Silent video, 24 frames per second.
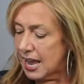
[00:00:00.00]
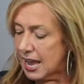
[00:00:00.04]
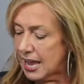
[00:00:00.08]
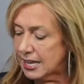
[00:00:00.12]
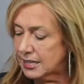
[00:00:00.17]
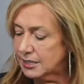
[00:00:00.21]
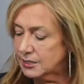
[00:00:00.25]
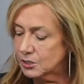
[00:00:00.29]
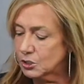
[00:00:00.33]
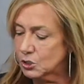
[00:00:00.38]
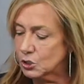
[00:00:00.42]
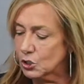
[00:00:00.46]

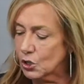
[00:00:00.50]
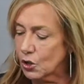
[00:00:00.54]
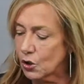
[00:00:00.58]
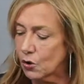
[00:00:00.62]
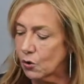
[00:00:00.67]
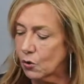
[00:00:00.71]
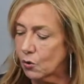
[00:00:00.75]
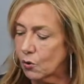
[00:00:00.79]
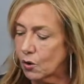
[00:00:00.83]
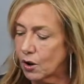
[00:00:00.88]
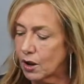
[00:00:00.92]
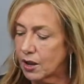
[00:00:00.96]
And
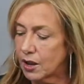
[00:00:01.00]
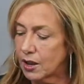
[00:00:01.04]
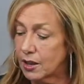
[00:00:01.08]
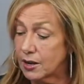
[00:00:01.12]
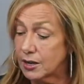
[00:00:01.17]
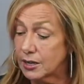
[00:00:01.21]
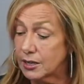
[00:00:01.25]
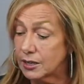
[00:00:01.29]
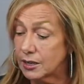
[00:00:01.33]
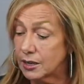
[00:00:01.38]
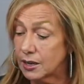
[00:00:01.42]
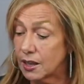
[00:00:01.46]
so,
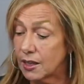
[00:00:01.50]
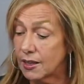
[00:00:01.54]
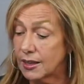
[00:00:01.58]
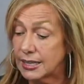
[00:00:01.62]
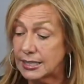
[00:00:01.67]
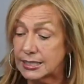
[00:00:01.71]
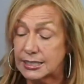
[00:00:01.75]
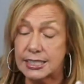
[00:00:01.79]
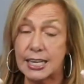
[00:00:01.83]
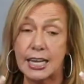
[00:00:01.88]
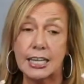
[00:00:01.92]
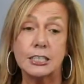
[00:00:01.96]
and
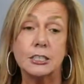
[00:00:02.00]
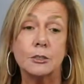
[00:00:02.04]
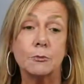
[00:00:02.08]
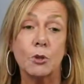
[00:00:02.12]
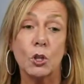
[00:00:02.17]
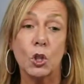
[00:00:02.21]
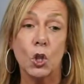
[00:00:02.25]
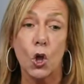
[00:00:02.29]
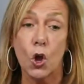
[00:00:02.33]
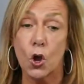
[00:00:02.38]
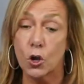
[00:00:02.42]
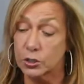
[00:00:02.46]
it takes them
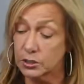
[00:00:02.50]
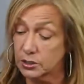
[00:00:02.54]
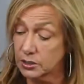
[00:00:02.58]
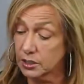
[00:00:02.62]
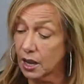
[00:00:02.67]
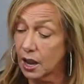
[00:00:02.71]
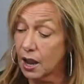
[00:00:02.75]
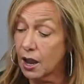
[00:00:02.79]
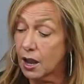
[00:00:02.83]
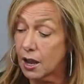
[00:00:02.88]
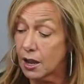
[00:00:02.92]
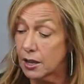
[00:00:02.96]
a long
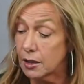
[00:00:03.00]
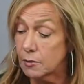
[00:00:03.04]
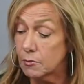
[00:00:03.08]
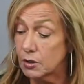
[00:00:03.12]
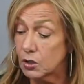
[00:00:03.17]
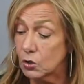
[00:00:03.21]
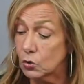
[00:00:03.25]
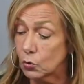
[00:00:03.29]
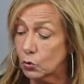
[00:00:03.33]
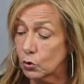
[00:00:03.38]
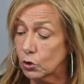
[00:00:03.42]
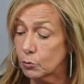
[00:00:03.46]
time
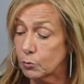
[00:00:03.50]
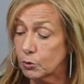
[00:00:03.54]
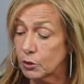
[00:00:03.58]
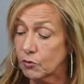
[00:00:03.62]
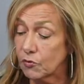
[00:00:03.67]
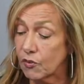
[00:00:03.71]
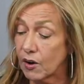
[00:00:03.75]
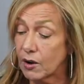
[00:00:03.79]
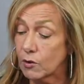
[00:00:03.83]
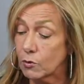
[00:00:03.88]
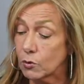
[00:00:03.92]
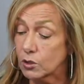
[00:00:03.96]
in order to put
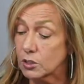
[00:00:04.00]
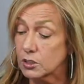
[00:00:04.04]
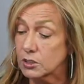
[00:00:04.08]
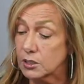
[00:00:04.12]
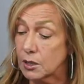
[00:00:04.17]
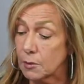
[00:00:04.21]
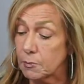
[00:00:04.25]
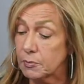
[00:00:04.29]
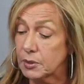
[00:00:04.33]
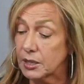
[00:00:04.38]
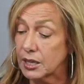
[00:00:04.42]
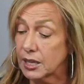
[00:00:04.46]
fireworks
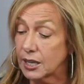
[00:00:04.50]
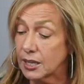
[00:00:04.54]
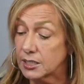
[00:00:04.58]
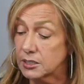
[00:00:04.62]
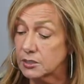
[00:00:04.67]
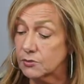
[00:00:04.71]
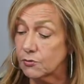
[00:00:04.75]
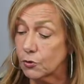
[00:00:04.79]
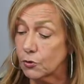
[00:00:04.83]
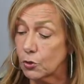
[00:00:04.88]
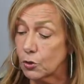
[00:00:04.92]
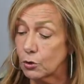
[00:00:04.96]
up,
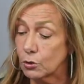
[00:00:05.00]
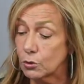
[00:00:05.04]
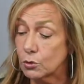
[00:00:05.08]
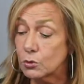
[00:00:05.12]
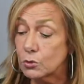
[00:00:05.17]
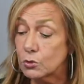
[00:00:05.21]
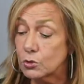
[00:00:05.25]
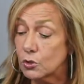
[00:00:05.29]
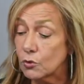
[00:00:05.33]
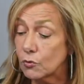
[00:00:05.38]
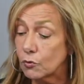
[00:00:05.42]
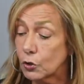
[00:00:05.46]
because for
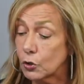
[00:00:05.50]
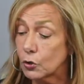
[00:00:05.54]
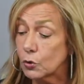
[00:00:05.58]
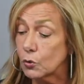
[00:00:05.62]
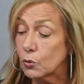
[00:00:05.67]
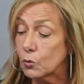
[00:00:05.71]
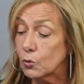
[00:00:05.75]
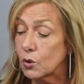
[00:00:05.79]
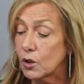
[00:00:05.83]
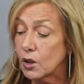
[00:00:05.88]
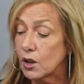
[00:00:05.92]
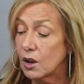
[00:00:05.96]
those of
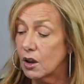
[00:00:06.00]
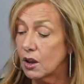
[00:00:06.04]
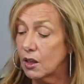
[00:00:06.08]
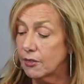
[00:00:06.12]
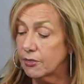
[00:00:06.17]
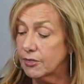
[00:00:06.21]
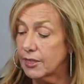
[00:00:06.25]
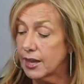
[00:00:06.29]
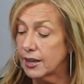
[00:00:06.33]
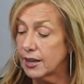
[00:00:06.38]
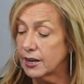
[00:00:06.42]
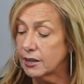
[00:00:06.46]
you
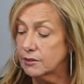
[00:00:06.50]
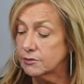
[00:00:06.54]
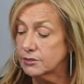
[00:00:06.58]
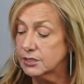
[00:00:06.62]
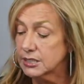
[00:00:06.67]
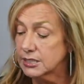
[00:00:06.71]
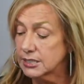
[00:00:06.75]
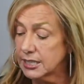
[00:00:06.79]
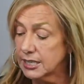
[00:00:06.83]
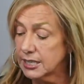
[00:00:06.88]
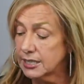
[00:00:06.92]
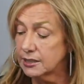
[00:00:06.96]
that have
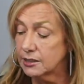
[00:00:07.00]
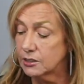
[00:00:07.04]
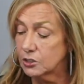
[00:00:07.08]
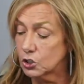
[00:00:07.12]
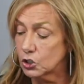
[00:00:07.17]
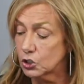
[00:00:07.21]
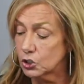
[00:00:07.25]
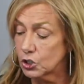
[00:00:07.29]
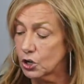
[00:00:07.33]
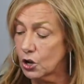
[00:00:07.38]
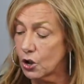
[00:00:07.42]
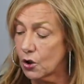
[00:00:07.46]
seen the
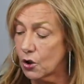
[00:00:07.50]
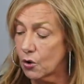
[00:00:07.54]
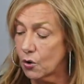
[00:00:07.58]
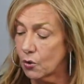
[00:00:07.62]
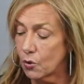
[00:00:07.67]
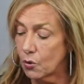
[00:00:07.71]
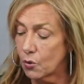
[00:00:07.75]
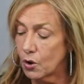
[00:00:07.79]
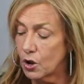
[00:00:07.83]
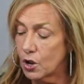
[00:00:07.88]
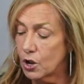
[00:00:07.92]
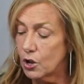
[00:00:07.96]

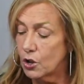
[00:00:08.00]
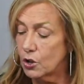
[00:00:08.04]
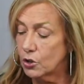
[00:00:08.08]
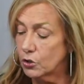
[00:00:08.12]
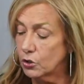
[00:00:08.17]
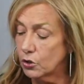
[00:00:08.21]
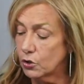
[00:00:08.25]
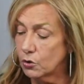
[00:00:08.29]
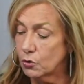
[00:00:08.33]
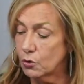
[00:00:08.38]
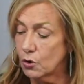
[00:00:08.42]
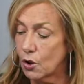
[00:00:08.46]
show,
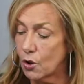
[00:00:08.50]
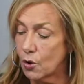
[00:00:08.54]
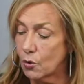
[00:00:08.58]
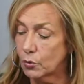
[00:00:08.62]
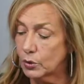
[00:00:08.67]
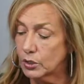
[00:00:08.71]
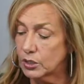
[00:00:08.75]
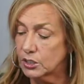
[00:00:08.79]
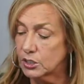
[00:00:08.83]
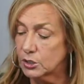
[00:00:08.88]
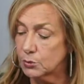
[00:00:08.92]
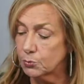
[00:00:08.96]
you
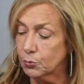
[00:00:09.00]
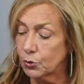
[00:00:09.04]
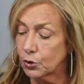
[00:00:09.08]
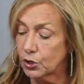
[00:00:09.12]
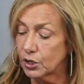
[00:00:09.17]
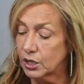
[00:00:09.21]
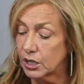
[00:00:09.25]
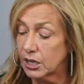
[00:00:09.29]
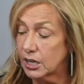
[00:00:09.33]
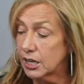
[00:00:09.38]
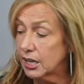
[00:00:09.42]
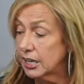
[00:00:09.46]
know it's
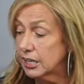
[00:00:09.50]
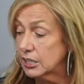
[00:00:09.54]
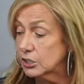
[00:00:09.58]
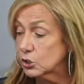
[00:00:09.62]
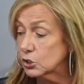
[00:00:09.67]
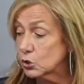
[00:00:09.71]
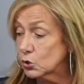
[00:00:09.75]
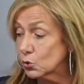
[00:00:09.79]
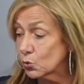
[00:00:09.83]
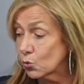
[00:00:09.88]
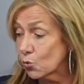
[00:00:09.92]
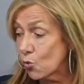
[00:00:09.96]
pretty
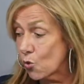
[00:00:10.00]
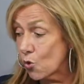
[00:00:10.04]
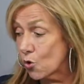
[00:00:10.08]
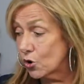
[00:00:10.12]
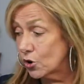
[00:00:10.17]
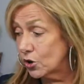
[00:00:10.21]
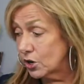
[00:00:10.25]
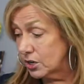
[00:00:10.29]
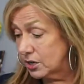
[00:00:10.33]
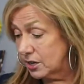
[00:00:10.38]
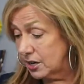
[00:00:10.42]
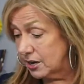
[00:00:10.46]

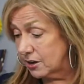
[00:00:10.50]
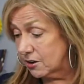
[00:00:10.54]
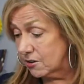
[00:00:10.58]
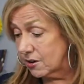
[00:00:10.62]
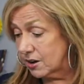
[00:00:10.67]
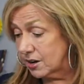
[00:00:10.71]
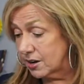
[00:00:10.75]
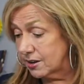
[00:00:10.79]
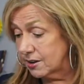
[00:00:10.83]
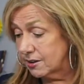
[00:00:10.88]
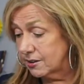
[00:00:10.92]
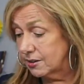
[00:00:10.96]

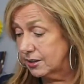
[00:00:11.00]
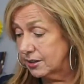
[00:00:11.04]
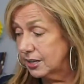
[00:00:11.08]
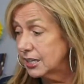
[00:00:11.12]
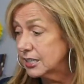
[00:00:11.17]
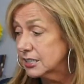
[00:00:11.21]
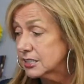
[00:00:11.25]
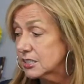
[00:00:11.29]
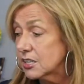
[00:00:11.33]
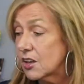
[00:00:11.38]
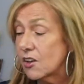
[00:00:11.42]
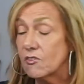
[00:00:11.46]
extraordinary.
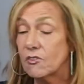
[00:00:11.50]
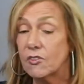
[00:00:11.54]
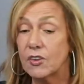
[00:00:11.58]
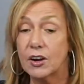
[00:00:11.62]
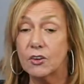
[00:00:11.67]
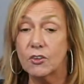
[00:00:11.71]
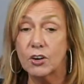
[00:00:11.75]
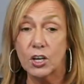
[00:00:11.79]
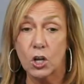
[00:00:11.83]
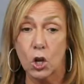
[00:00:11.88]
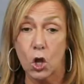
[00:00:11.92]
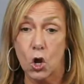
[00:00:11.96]
It's
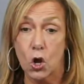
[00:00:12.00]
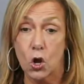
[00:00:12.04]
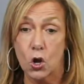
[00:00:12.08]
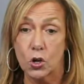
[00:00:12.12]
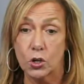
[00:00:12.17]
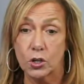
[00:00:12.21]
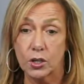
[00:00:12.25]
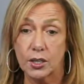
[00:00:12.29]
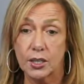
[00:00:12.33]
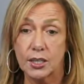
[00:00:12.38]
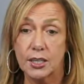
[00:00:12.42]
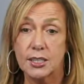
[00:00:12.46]
very
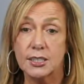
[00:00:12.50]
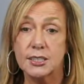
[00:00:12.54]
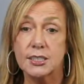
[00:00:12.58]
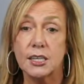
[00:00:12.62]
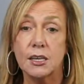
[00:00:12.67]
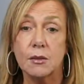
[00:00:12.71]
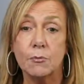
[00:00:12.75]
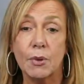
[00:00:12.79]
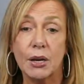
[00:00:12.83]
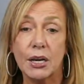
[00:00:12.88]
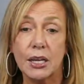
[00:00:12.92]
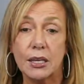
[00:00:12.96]
long. Has
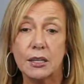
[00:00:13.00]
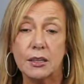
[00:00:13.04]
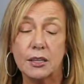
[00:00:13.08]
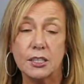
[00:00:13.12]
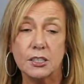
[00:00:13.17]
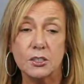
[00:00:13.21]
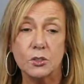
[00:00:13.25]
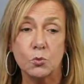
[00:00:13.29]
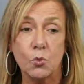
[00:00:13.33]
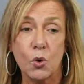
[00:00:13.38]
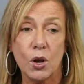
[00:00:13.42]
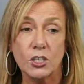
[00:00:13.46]
anybody
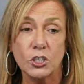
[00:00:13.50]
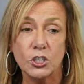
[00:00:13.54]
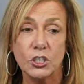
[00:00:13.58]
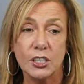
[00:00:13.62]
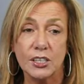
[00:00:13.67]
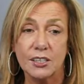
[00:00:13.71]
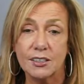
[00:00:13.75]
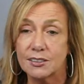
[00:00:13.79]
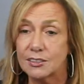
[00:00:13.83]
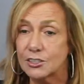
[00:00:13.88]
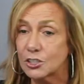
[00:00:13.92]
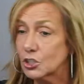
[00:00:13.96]
that's
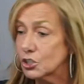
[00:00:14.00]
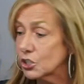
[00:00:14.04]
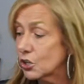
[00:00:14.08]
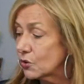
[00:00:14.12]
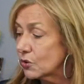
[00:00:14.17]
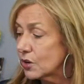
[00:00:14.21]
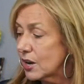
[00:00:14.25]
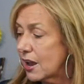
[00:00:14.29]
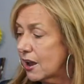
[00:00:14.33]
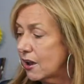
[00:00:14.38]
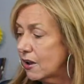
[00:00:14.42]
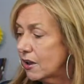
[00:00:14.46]
watching the
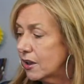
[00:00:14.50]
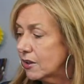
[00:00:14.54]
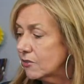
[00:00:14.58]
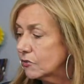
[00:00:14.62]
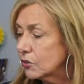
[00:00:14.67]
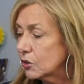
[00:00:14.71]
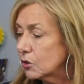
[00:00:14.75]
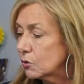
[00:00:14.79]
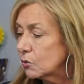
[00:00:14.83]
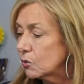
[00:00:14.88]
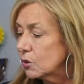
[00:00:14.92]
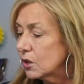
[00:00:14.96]
show now, have
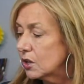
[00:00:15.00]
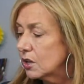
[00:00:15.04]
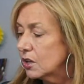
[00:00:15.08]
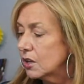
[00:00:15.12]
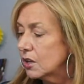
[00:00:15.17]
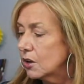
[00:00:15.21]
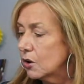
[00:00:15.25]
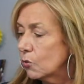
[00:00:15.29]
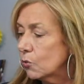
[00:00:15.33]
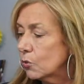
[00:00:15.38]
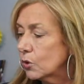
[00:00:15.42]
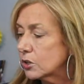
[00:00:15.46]
you,
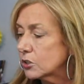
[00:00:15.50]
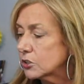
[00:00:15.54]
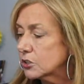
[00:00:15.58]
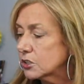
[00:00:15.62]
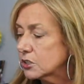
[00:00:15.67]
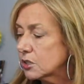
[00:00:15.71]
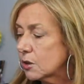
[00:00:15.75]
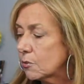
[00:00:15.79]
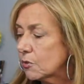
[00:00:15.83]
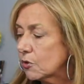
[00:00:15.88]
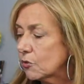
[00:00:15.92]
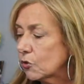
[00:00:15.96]
what are
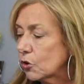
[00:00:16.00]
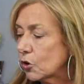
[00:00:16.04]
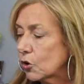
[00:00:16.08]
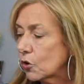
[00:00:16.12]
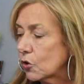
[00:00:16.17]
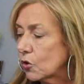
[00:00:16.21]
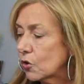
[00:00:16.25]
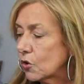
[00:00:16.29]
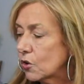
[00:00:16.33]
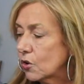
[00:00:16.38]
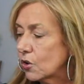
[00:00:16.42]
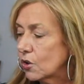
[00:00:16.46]
some of
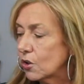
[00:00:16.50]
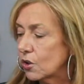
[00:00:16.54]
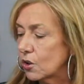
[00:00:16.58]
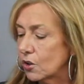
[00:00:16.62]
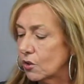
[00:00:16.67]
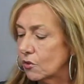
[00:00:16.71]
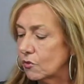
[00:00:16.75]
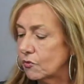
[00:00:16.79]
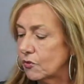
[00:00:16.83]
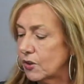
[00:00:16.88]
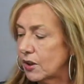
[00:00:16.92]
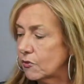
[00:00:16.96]
your
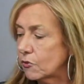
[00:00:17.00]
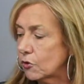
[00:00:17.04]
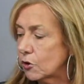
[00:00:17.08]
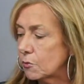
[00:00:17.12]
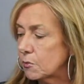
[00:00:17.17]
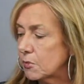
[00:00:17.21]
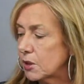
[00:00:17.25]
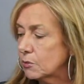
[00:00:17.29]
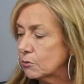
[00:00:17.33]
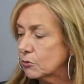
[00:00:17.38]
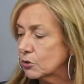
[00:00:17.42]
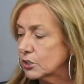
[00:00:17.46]

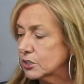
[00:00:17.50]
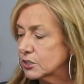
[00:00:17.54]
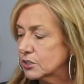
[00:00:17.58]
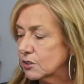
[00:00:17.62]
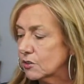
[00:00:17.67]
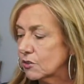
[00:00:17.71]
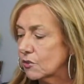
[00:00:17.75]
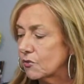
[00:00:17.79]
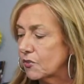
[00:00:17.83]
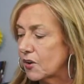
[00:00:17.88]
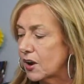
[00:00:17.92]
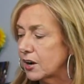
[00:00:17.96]
favorite memories
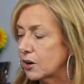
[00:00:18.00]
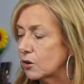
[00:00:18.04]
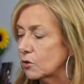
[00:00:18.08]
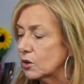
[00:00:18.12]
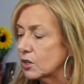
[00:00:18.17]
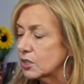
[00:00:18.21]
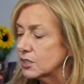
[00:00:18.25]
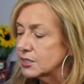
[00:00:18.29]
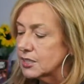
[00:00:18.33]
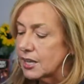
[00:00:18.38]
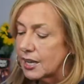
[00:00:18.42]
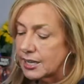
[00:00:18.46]
of the
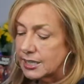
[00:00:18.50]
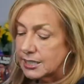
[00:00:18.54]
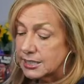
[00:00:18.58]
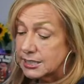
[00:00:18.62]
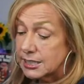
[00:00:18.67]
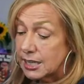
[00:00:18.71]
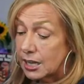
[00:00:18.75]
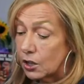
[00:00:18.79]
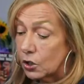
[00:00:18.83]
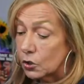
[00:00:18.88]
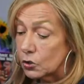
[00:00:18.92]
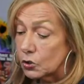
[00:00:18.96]
fireworks. I can
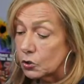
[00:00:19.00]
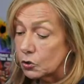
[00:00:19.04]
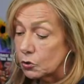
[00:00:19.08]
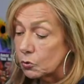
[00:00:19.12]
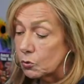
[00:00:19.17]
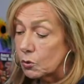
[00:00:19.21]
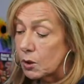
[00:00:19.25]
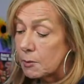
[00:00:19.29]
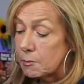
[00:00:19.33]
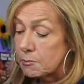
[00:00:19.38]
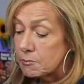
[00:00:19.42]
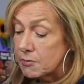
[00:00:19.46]
tell
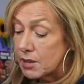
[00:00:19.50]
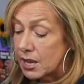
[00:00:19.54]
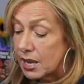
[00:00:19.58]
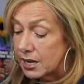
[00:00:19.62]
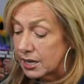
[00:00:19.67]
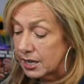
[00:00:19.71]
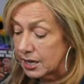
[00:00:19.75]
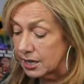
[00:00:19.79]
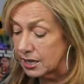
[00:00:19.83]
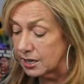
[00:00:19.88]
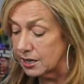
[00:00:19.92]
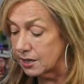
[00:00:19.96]
you
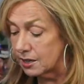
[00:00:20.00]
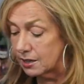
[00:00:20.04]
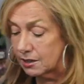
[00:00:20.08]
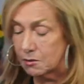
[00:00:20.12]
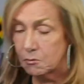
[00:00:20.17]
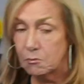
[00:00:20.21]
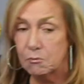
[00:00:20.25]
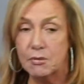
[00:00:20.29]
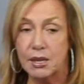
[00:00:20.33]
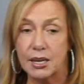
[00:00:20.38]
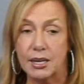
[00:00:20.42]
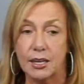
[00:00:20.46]
many,
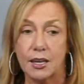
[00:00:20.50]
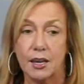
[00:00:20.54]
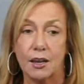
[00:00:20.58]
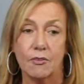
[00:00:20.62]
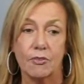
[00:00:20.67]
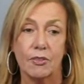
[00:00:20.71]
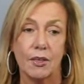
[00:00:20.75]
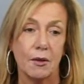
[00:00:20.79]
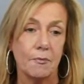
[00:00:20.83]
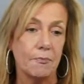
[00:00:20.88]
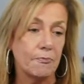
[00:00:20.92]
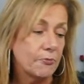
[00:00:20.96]
many
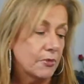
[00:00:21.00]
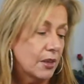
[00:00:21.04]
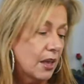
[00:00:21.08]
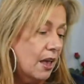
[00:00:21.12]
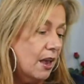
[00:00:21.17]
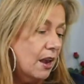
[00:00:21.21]
of them.